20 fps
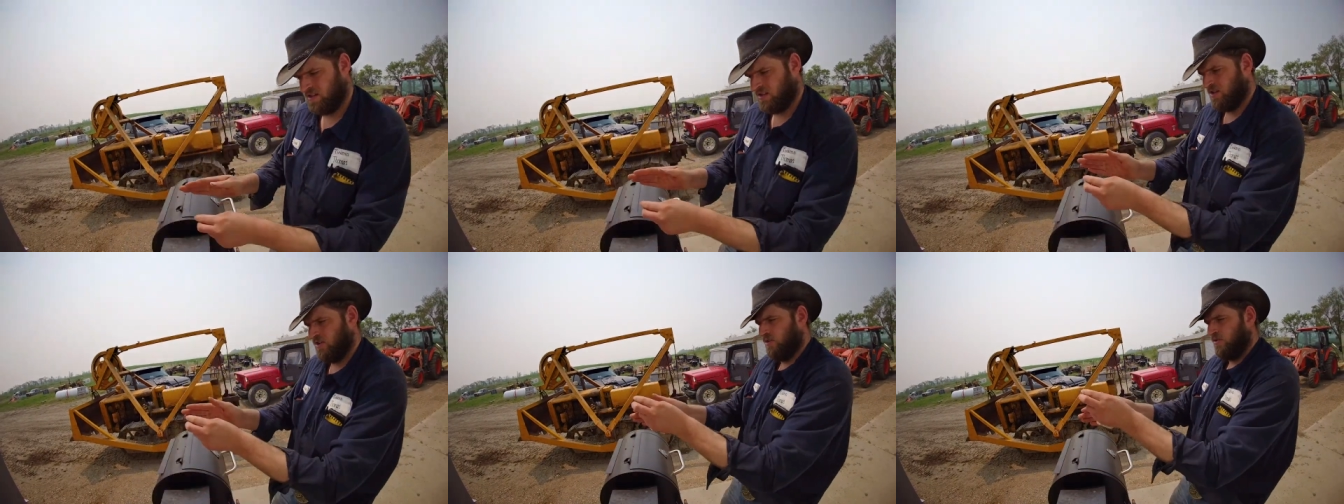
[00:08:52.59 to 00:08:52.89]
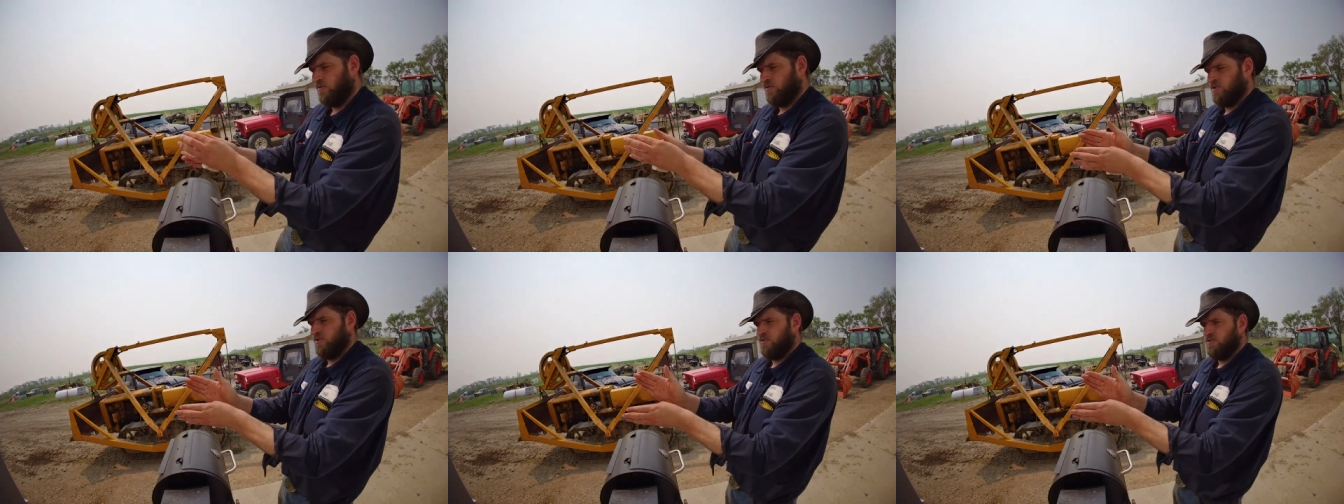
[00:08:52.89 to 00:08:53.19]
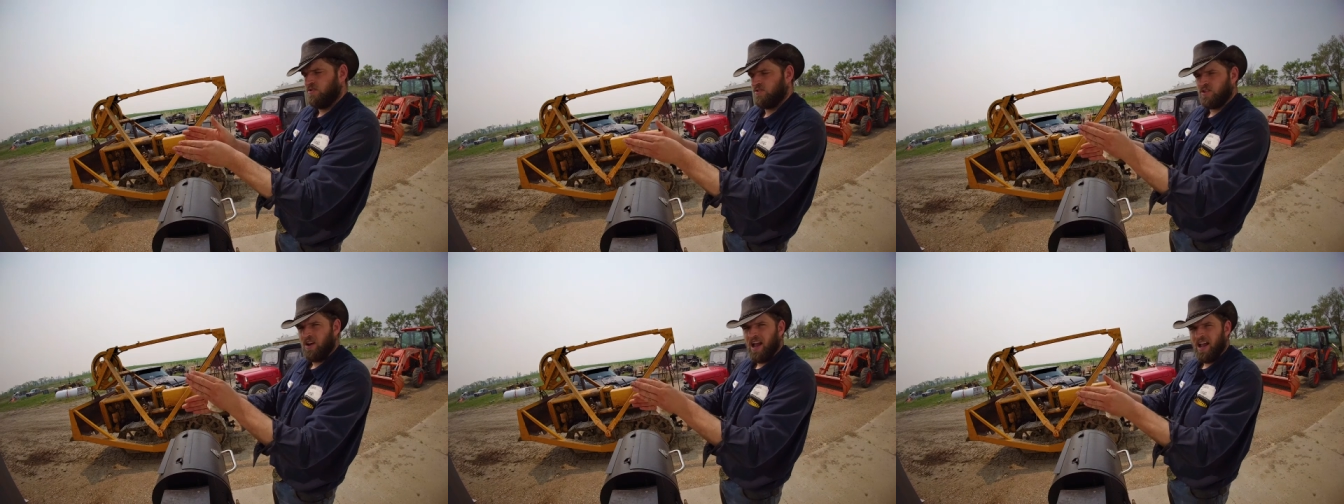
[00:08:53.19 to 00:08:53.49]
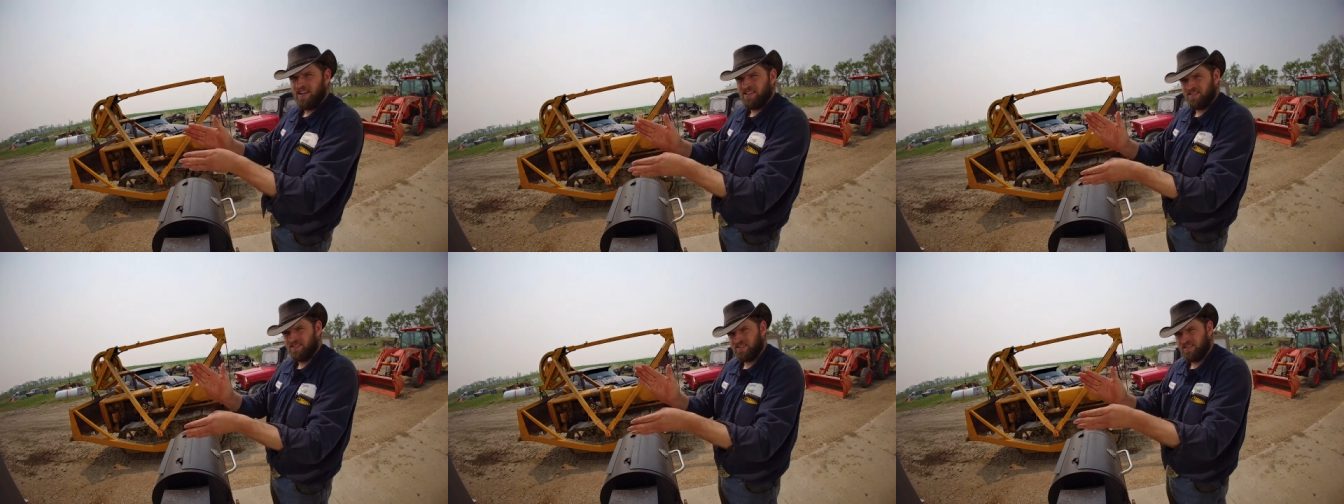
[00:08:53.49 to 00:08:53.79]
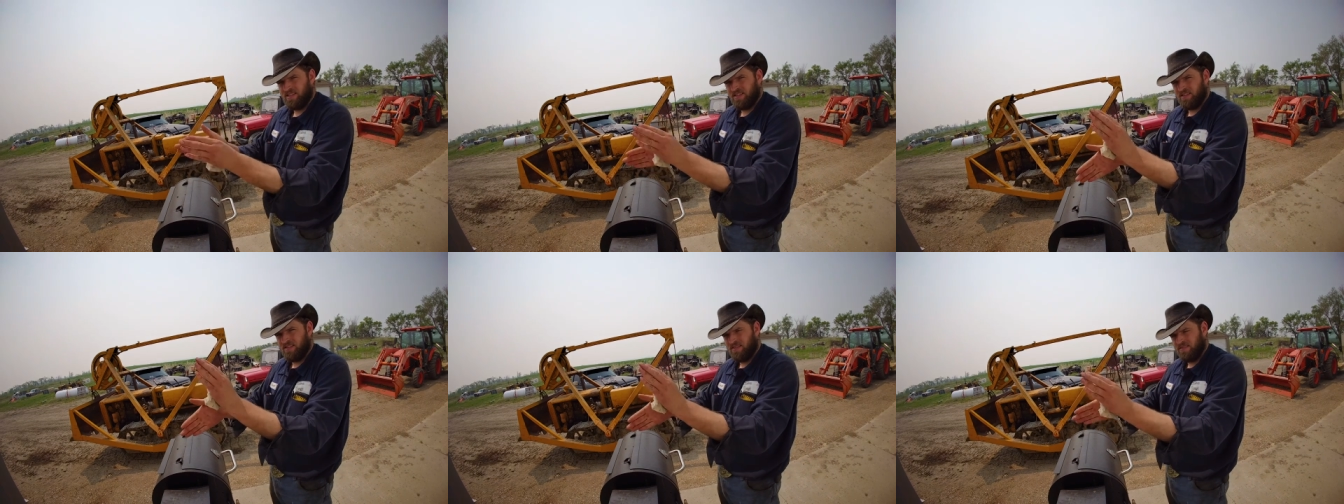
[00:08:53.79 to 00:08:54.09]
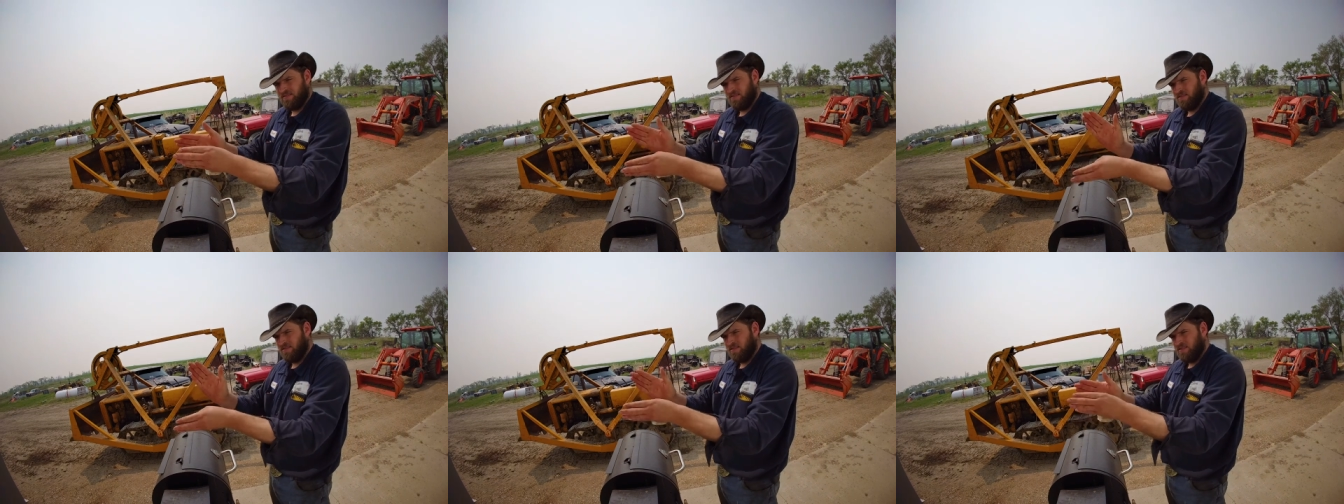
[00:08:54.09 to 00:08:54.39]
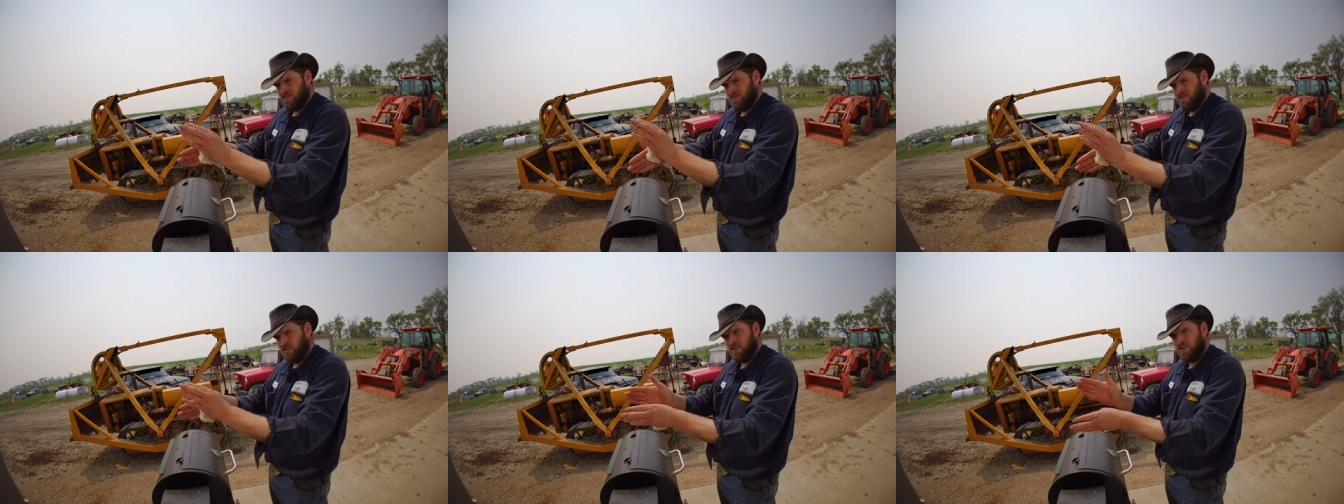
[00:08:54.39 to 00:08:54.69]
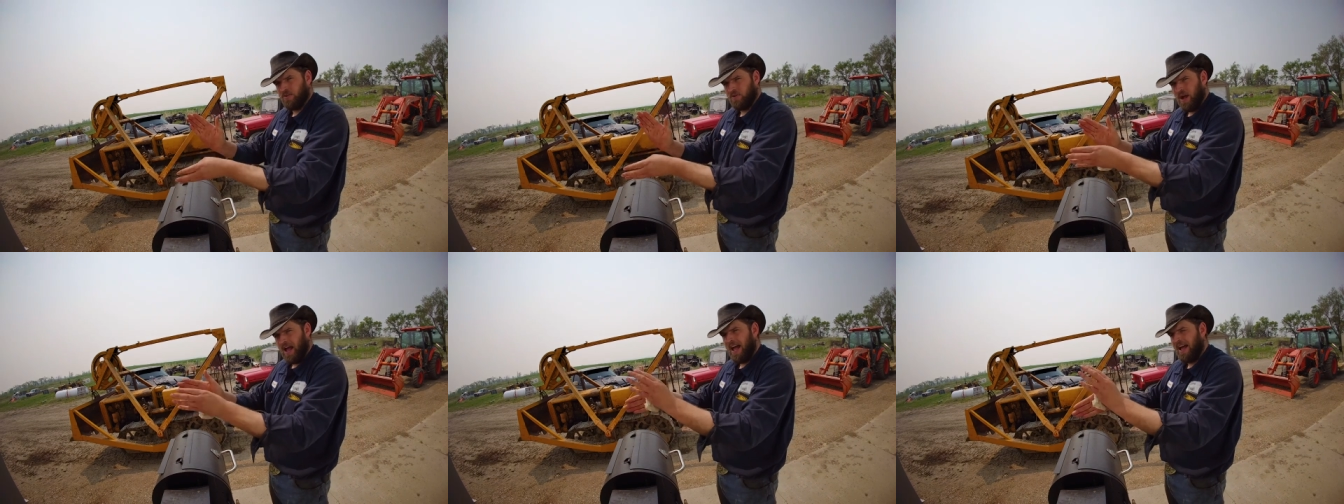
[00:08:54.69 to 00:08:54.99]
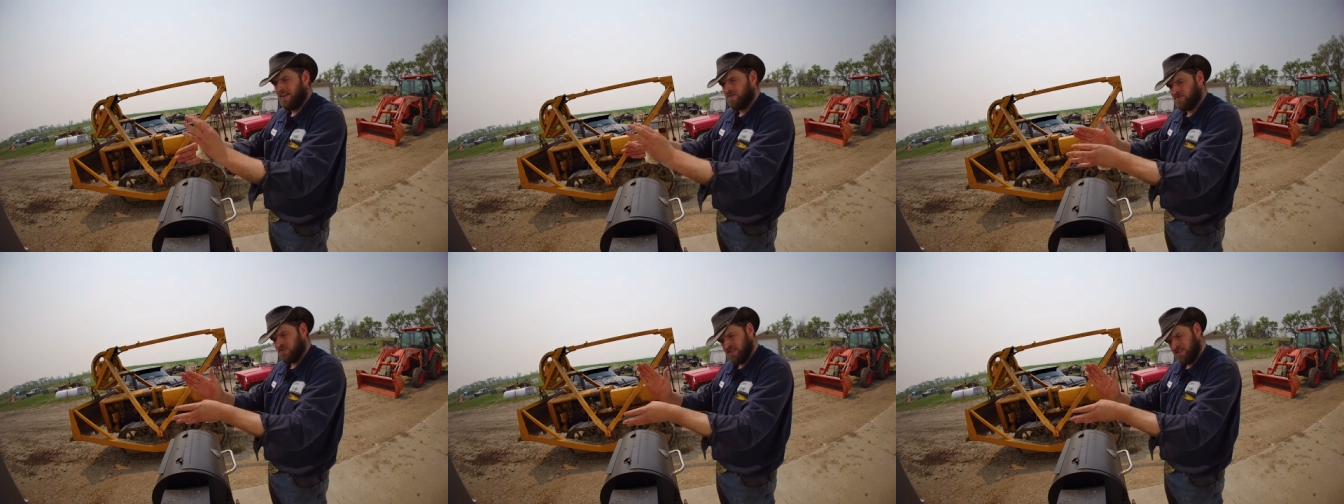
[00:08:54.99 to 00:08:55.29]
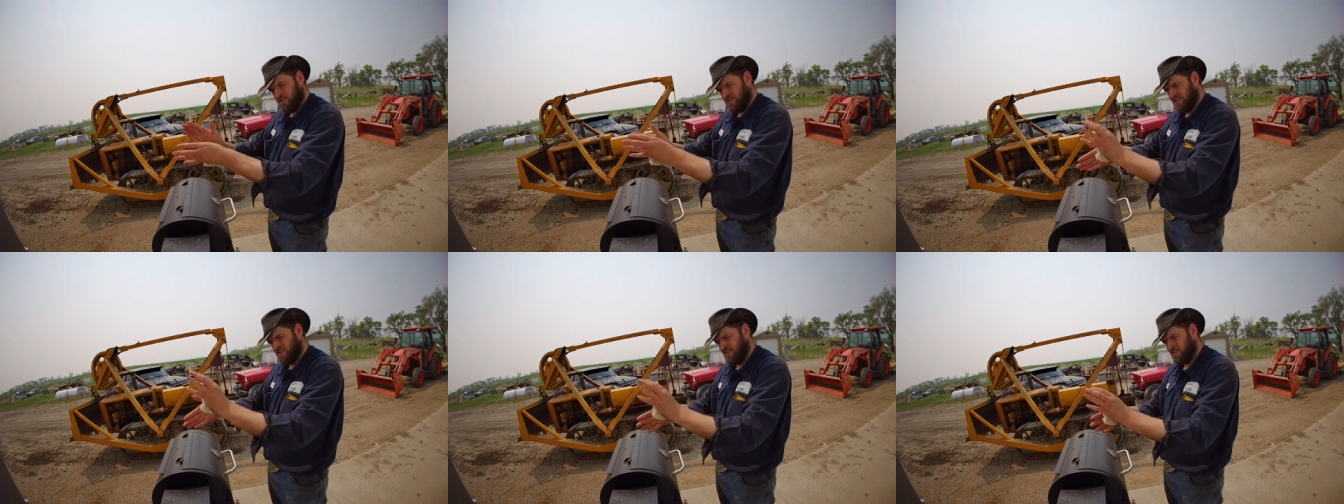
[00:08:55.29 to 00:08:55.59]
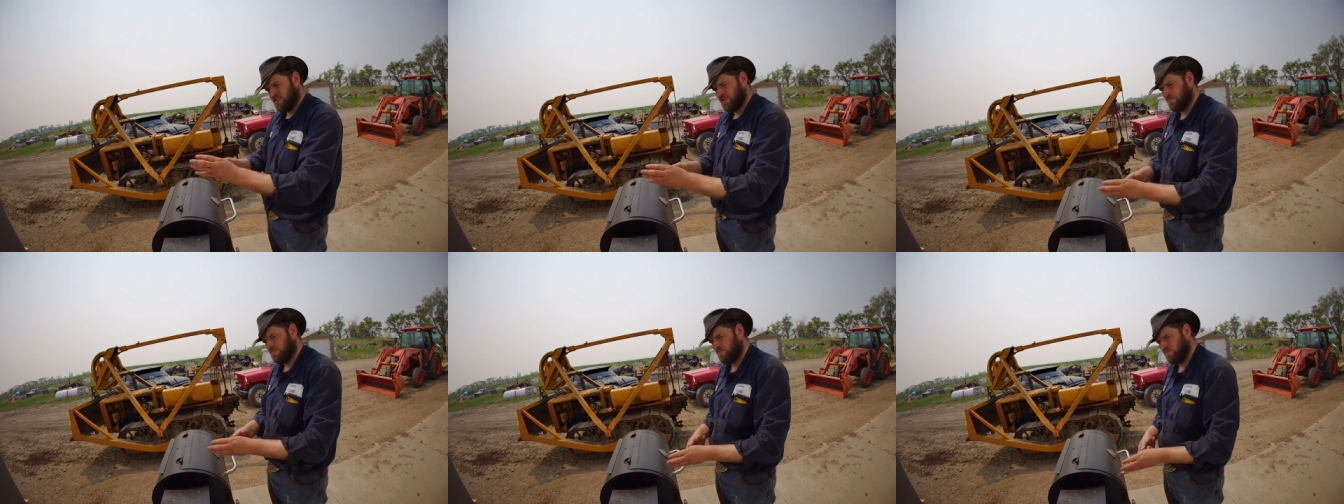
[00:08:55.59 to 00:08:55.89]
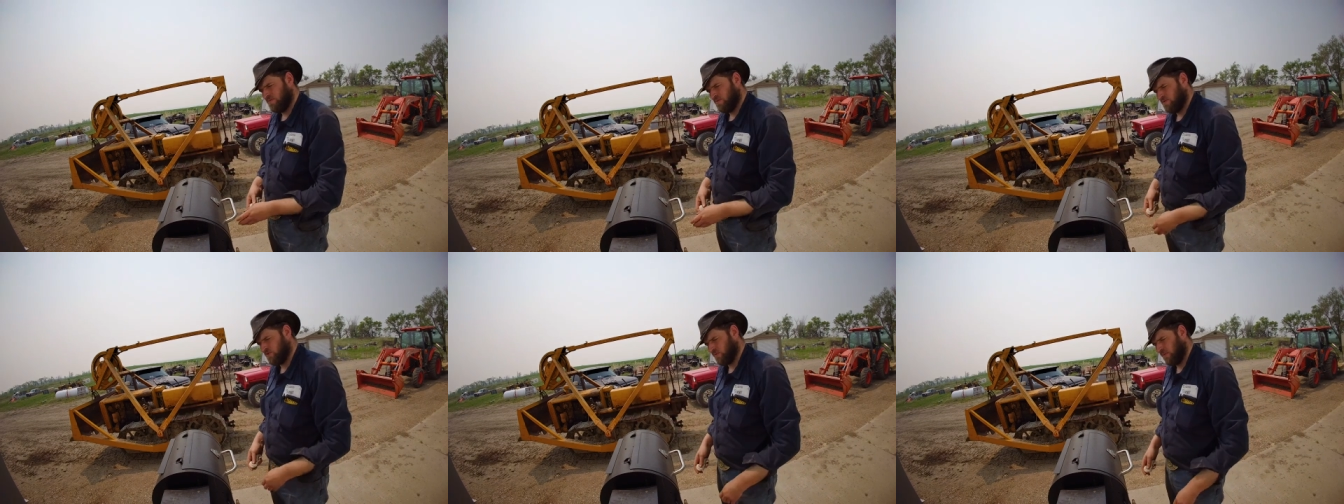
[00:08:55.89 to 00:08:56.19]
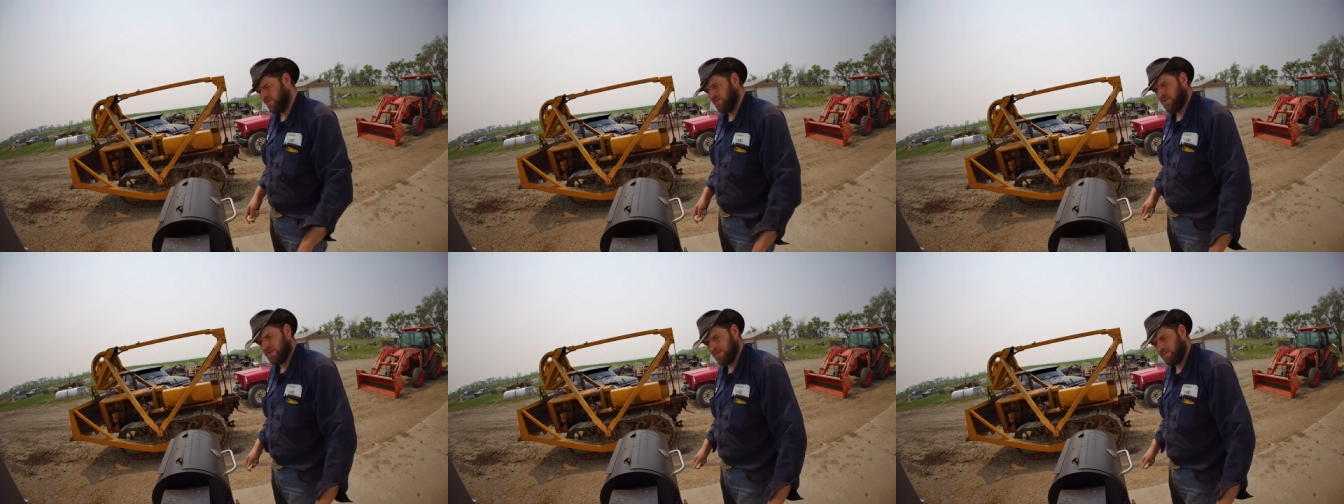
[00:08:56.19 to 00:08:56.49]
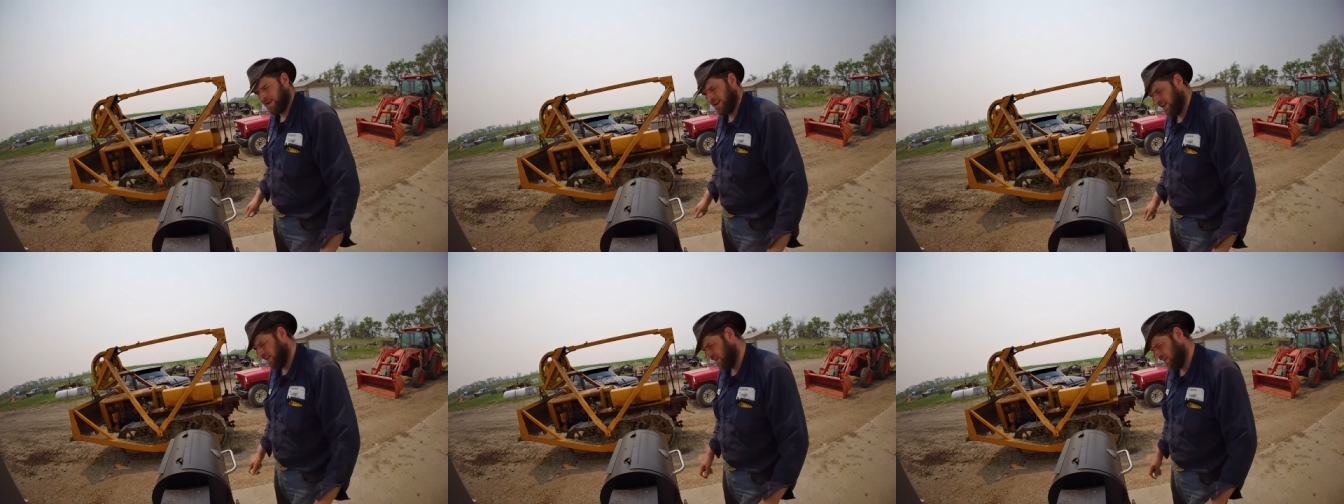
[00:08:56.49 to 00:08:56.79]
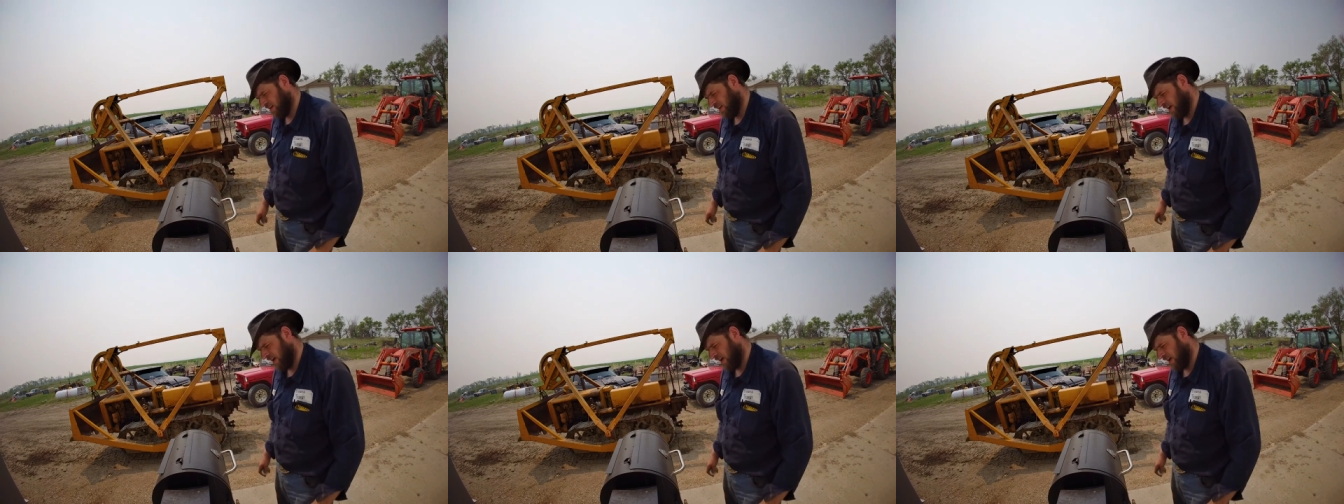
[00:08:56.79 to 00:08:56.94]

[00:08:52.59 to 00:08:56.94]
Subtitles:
two tracks, the two halves that swivel in the middle.